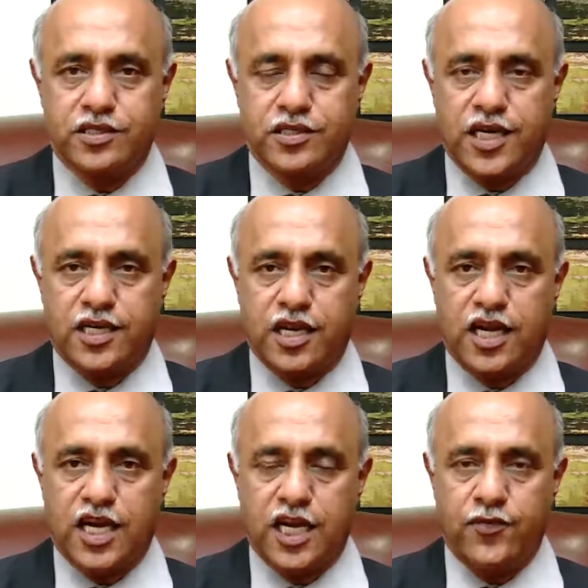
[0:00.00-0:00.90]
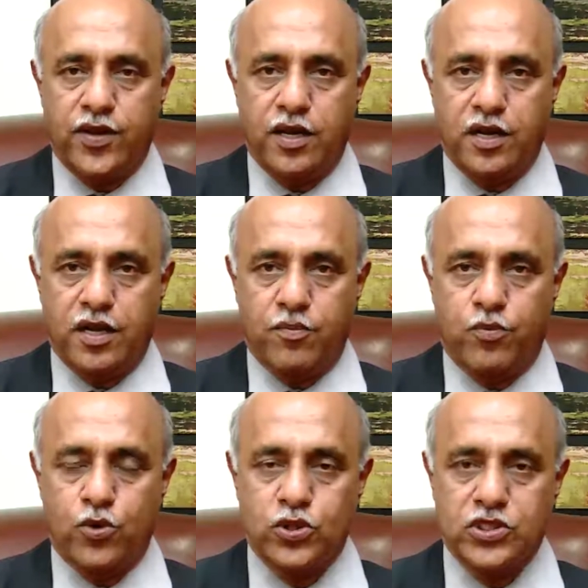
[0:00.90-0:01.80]
that I will
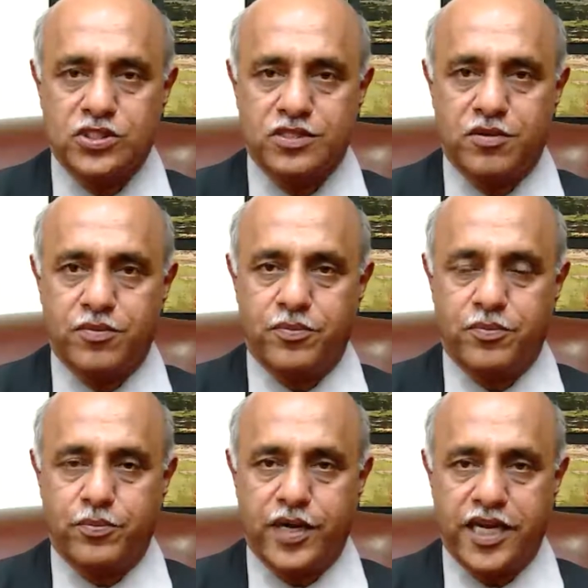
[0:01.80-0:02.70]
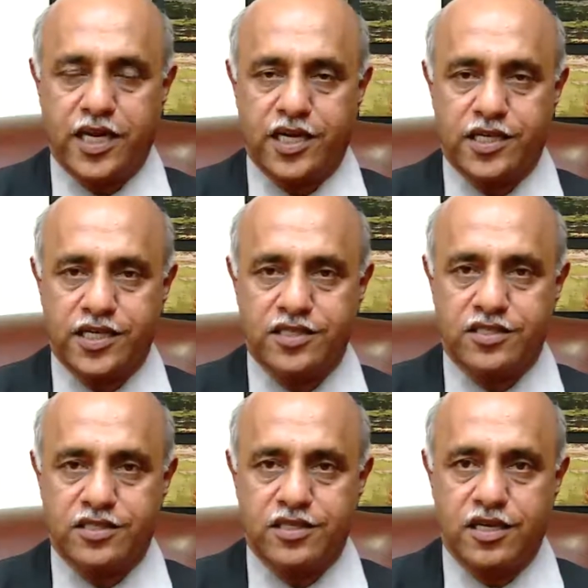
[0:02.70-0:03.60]
post my
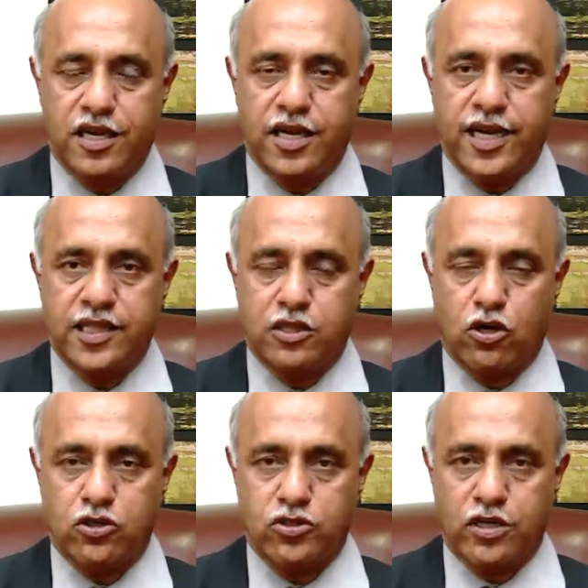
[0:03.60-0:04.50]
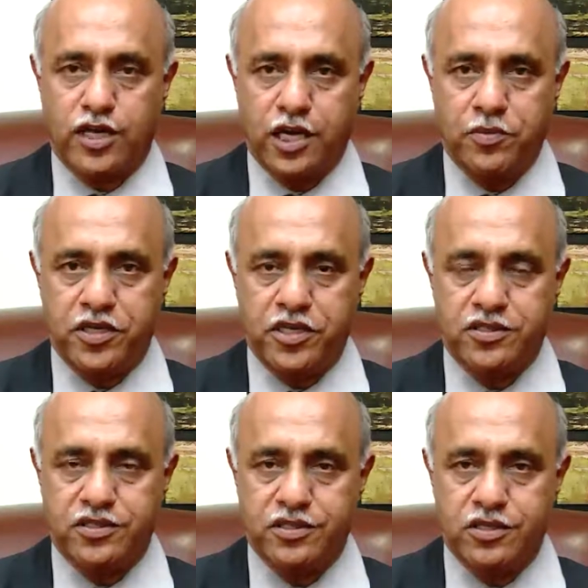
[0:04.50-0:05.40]
contents and thoughts on
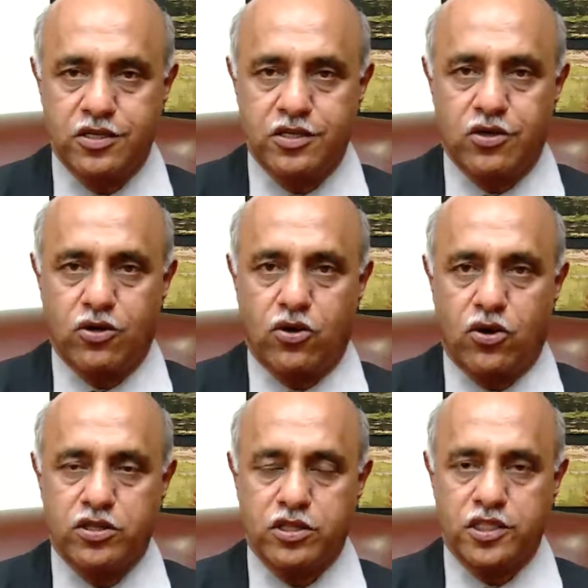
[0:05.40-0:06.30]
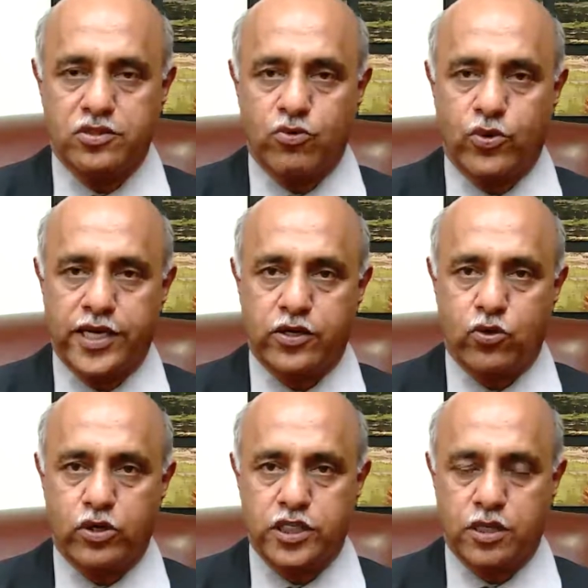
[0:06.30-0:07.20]
diabetes on this
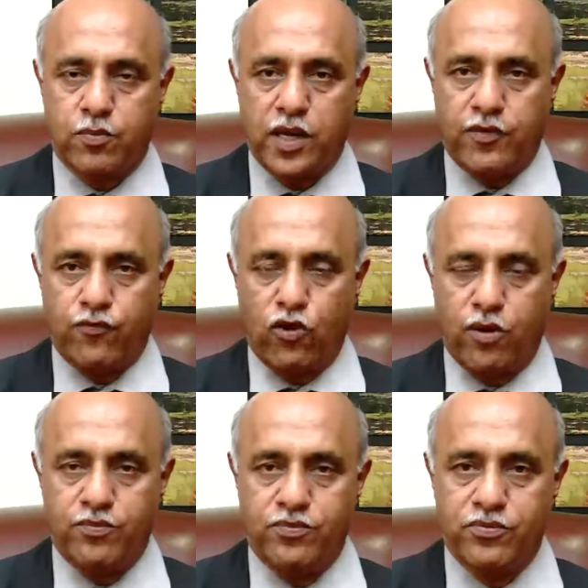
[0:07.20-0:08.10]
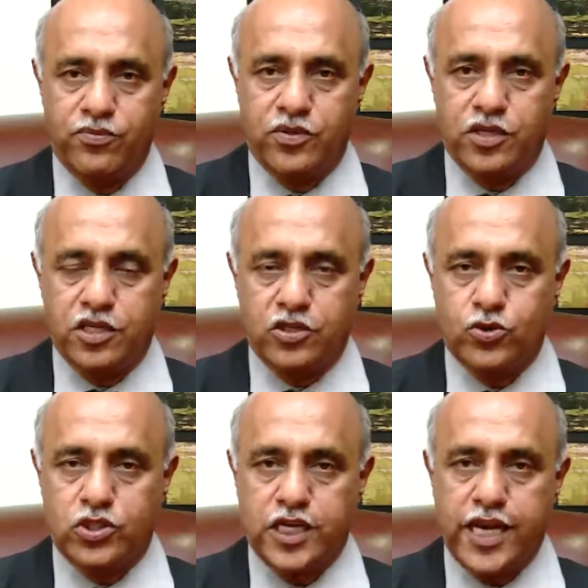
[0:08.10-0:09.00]
WhiteCoats digital platform
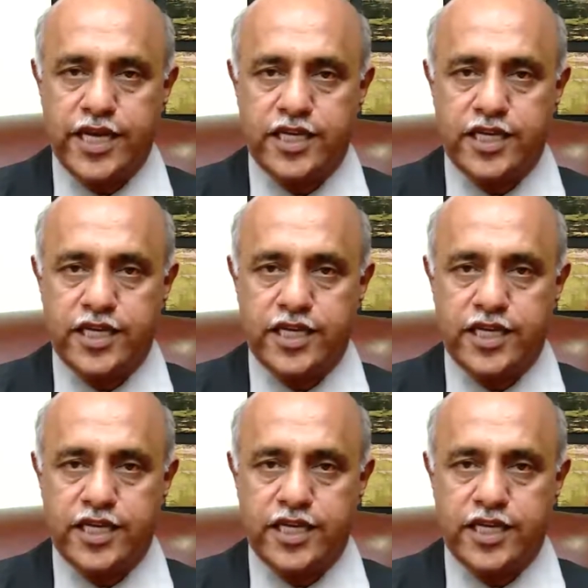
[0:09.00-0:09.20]
to stay